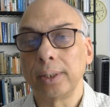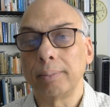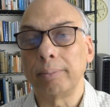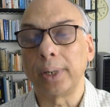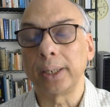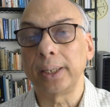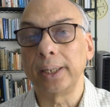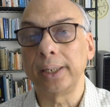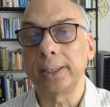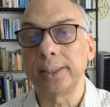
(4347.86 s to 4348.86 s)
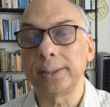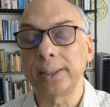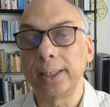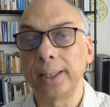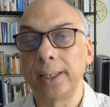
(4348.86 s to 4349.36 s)
but it is
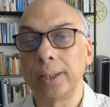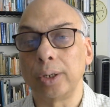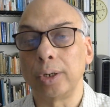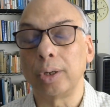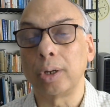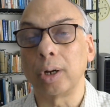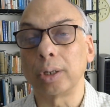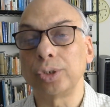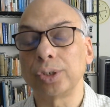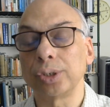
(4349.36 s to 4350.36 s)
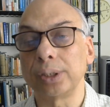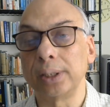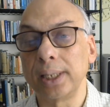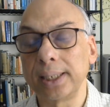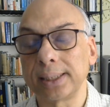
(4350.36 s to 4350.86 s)
a
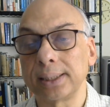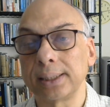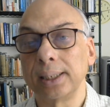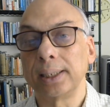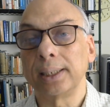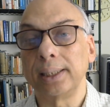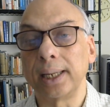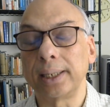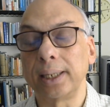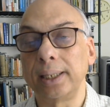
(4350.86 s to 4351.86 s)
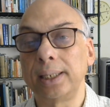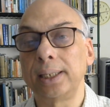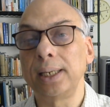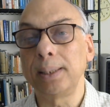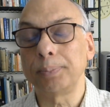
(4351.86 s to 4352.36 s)
consciousness that
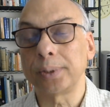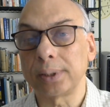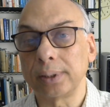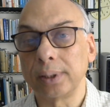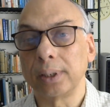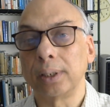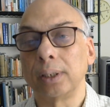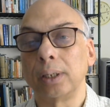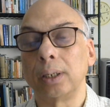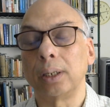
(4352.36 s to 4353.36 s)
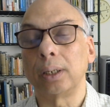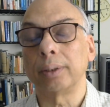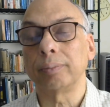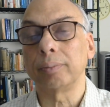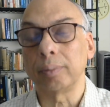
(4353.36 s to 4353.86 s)
keeps
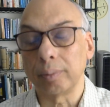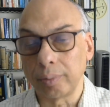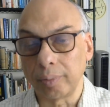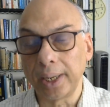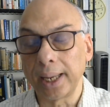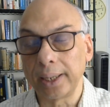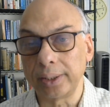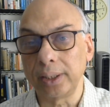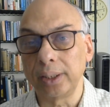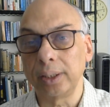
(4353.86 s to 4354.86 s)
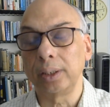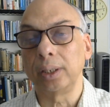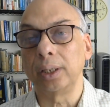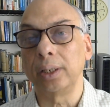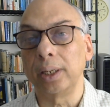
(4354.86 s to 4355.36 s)
uh, reality
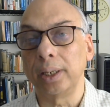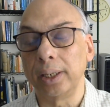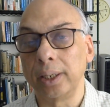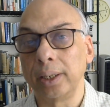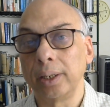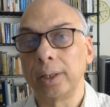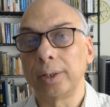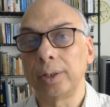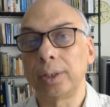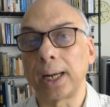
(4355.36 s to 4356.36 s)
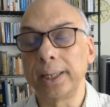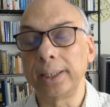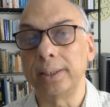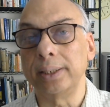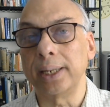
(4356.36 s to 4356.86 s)
in a
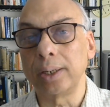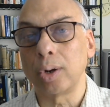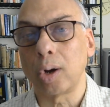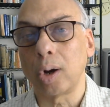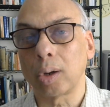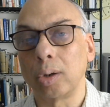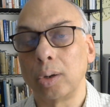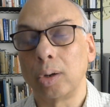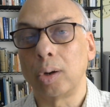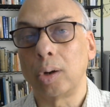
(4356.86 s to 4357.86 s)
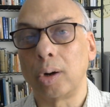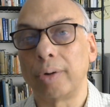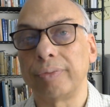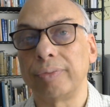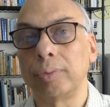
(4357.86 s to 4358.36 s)
tight deadlock
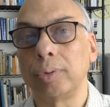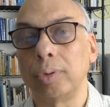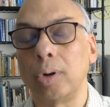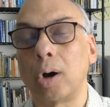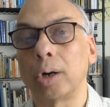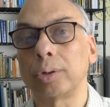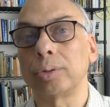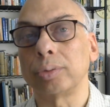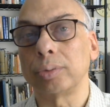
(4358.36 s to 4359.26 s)
of not